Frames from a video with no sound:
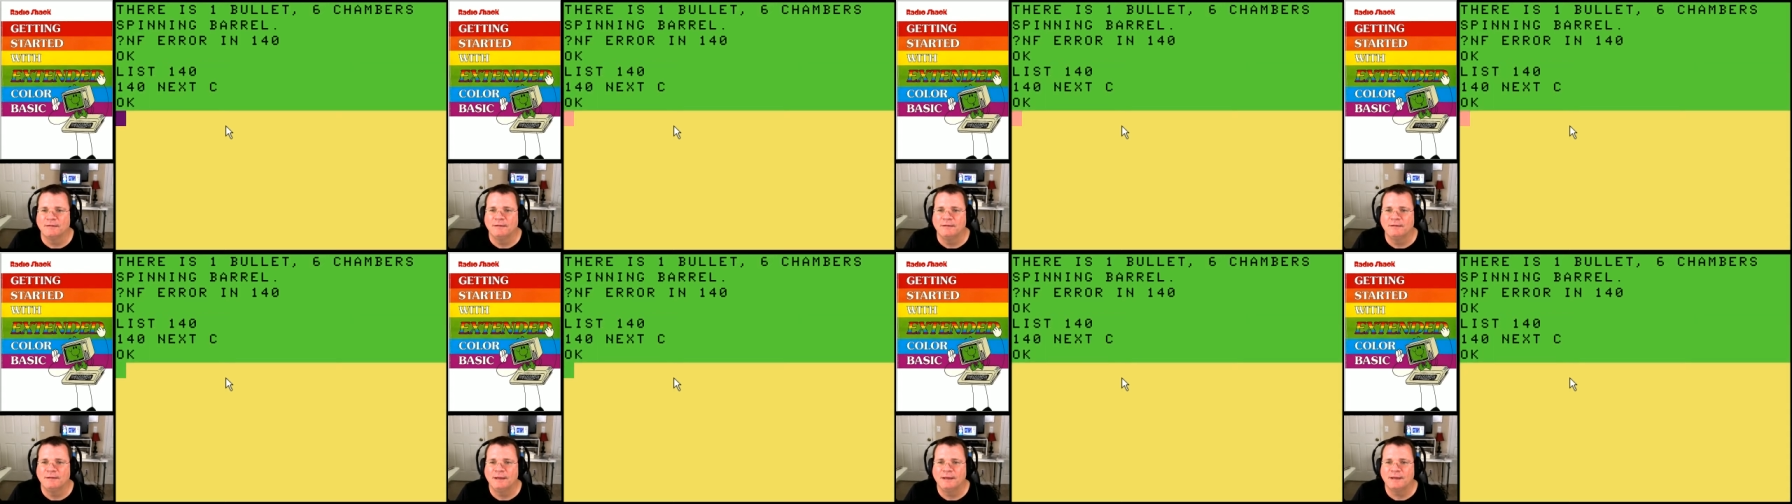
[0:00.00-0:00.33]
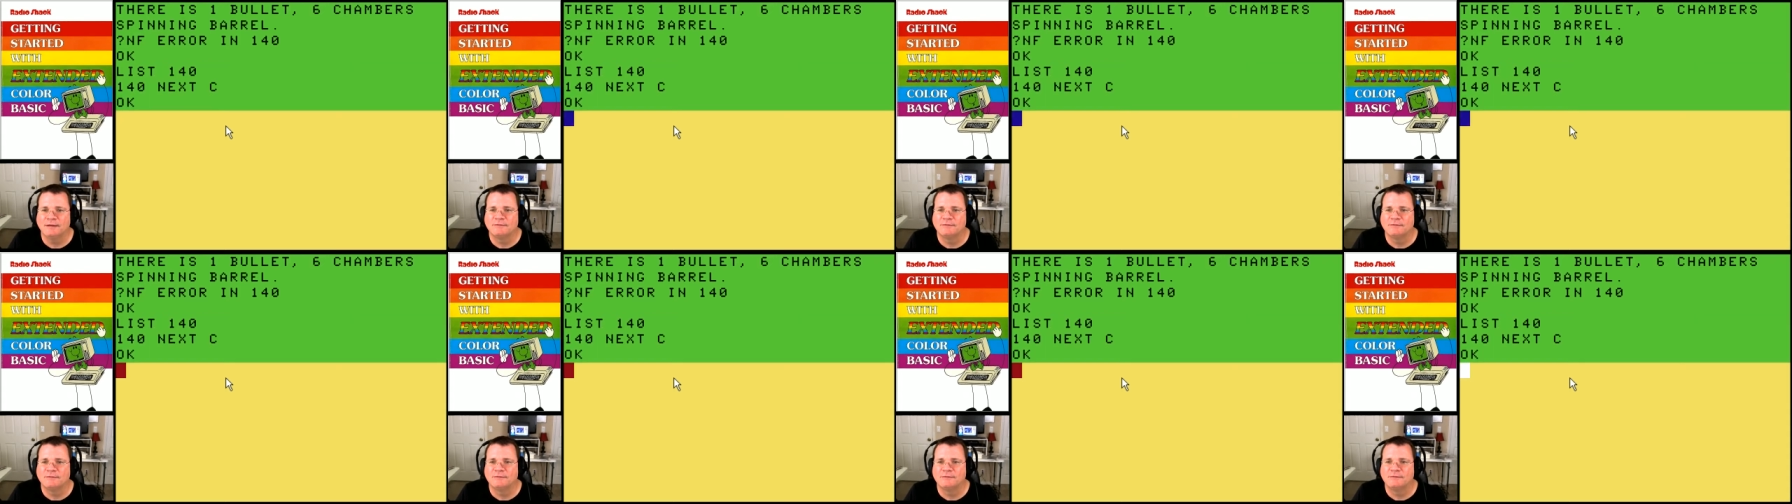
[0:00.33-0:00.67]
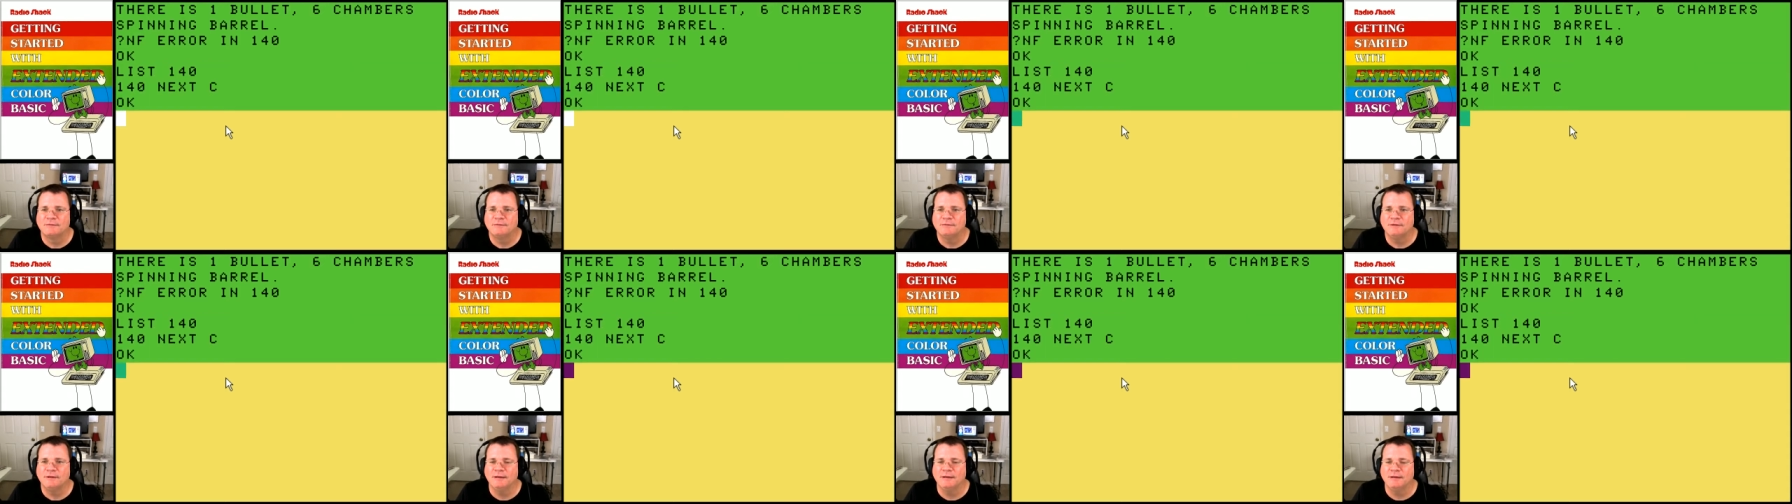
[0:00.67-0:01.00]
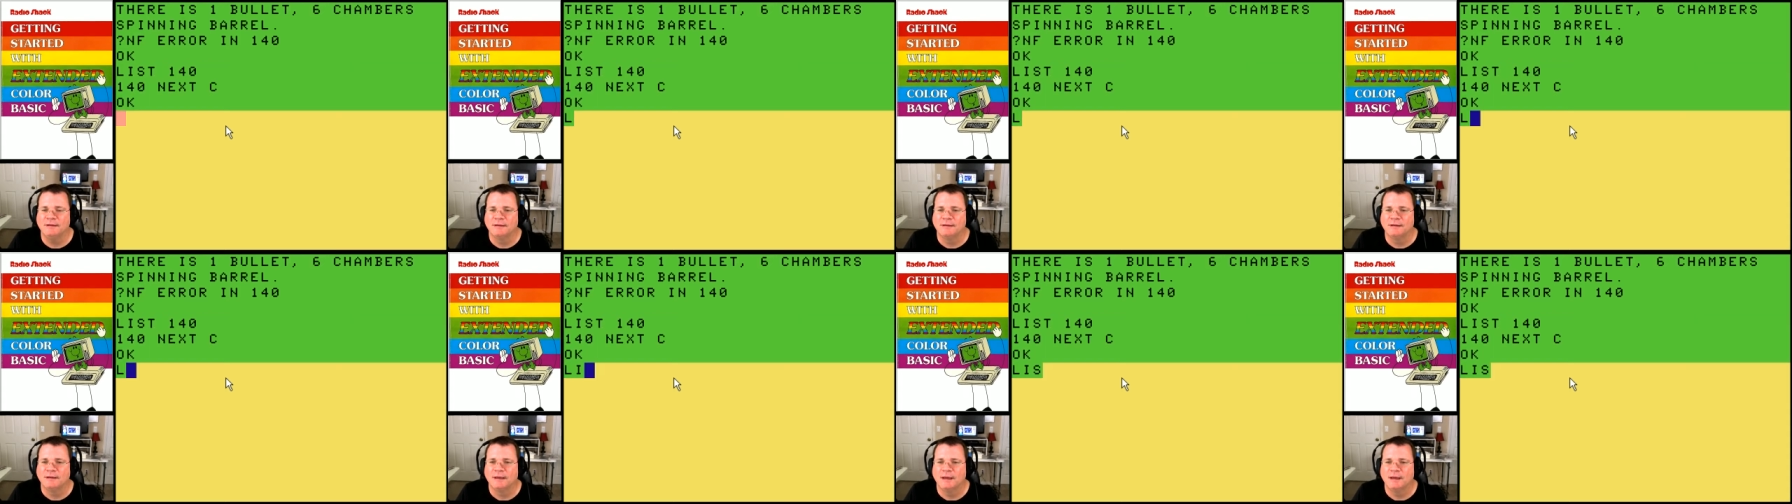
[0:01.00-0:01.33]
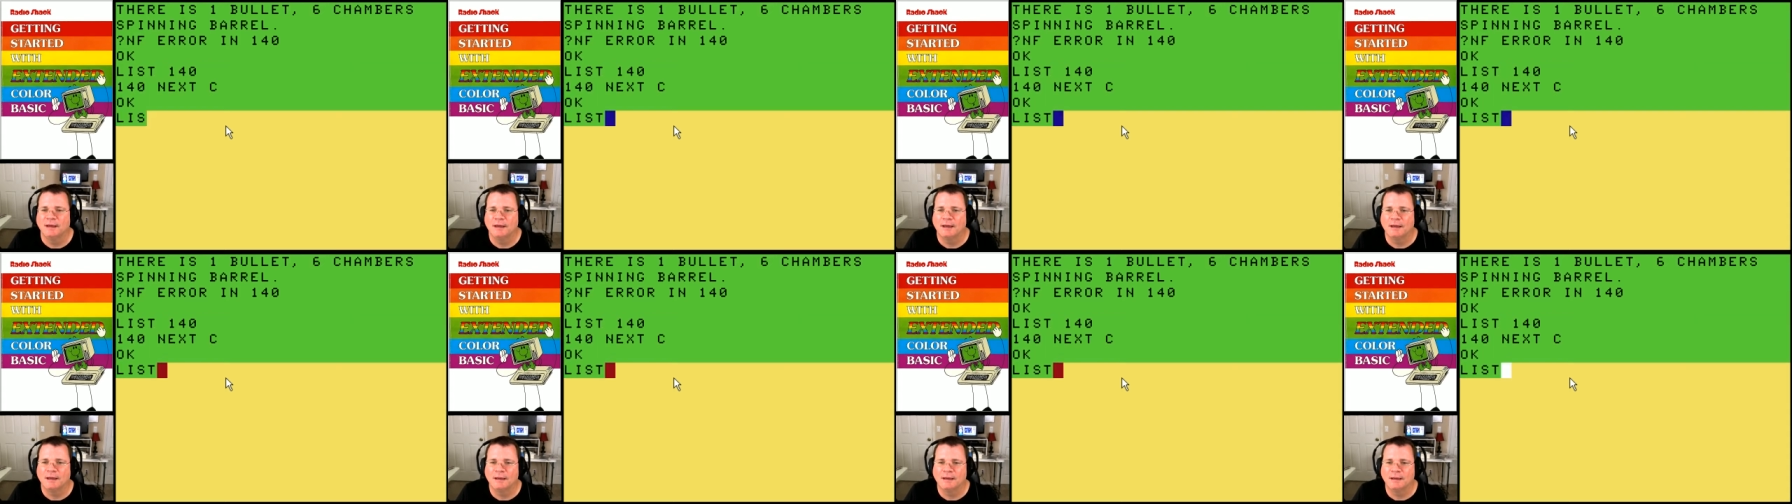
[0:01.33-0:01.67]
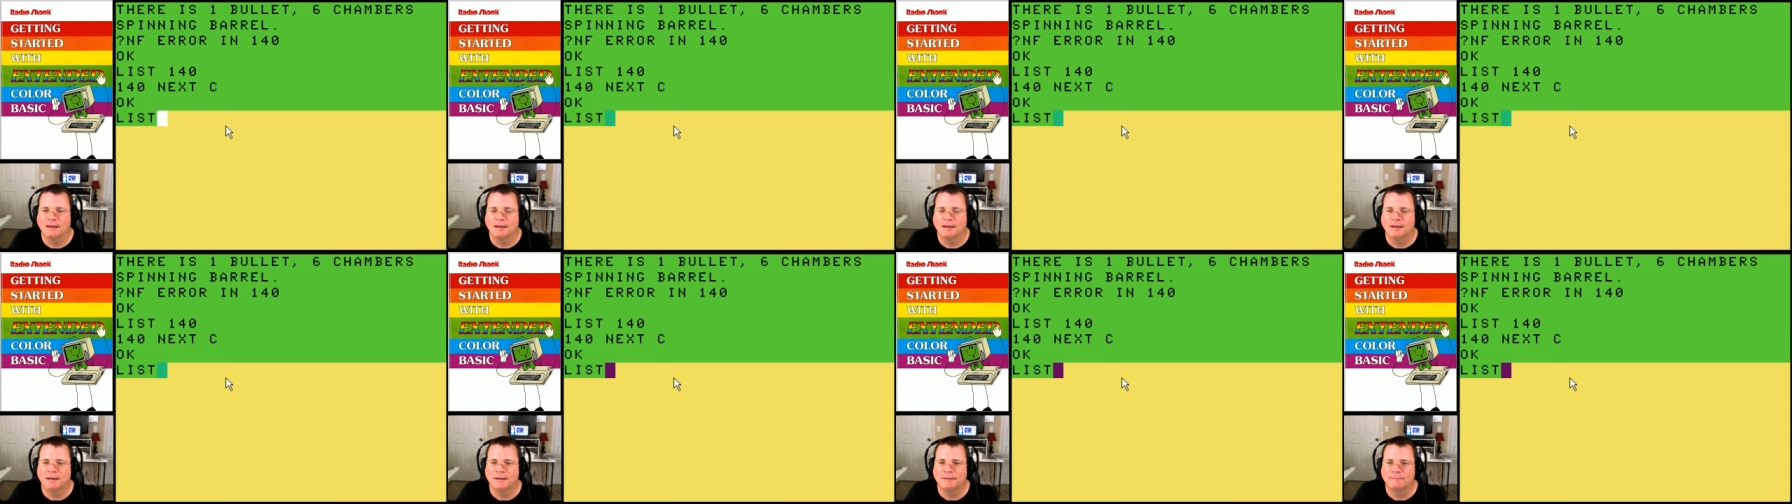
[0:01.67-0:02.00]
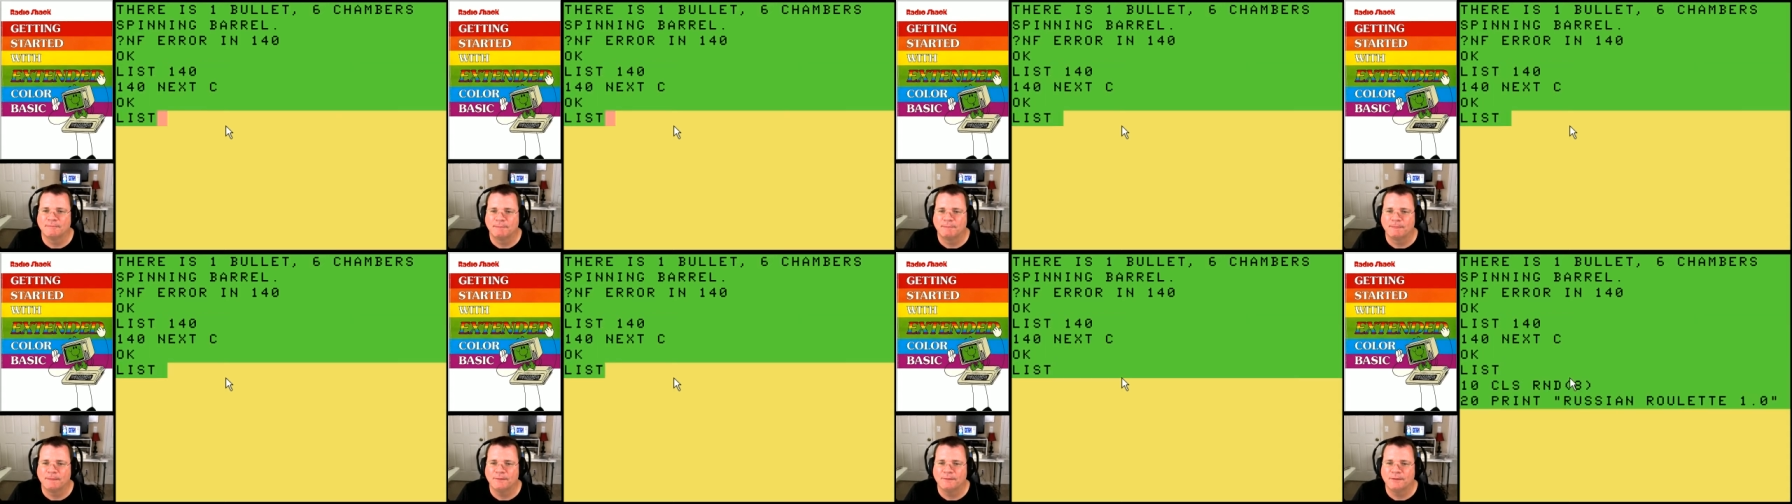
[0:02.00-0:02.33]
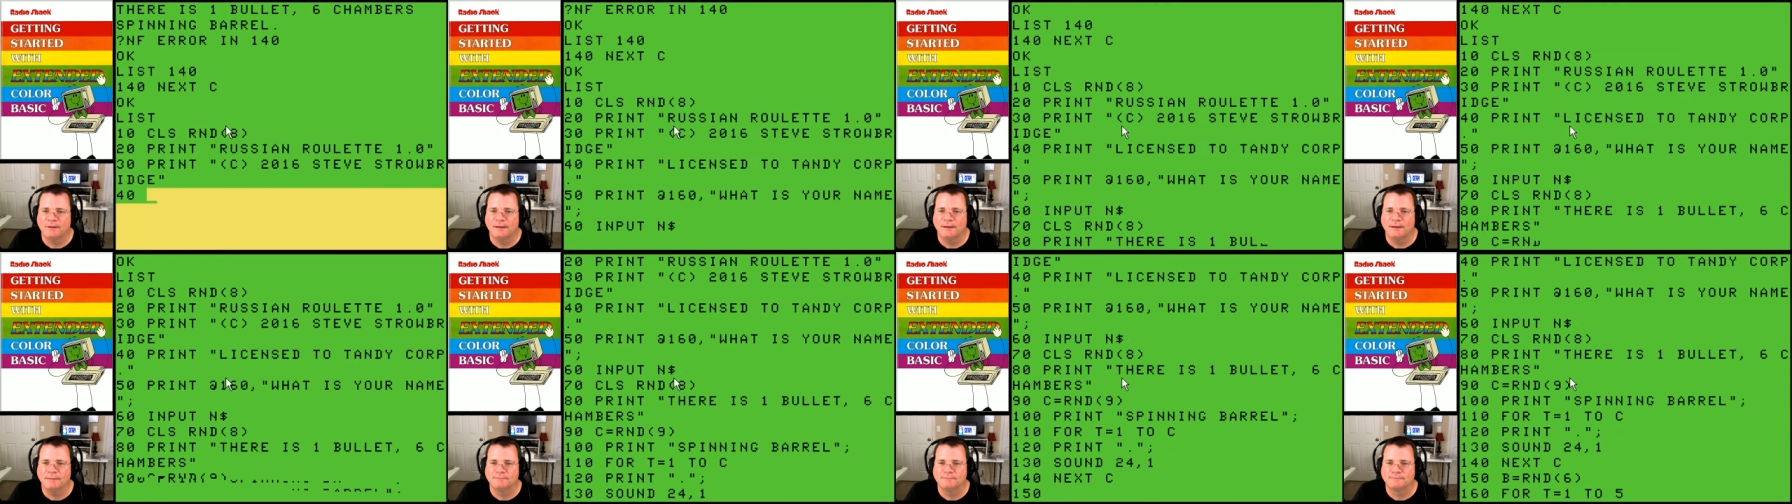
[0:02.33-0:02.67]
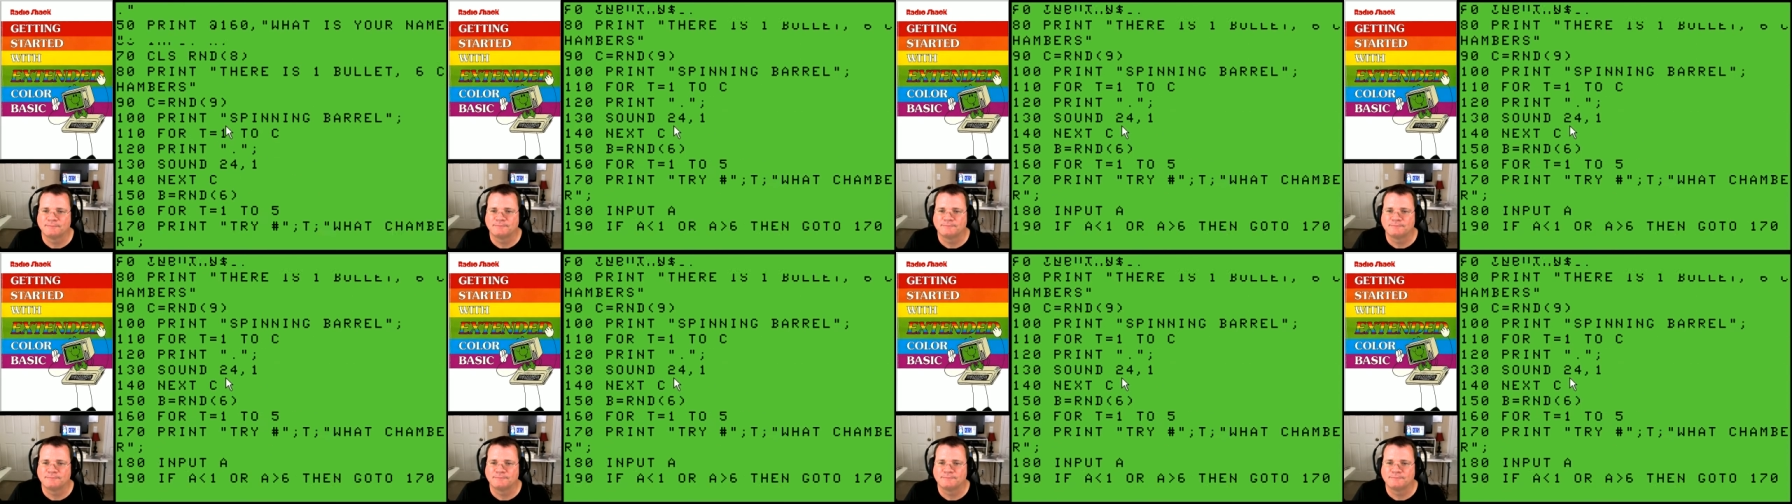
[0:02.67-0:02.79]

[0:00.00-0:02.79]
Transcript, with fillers: Next C. Uh, okay.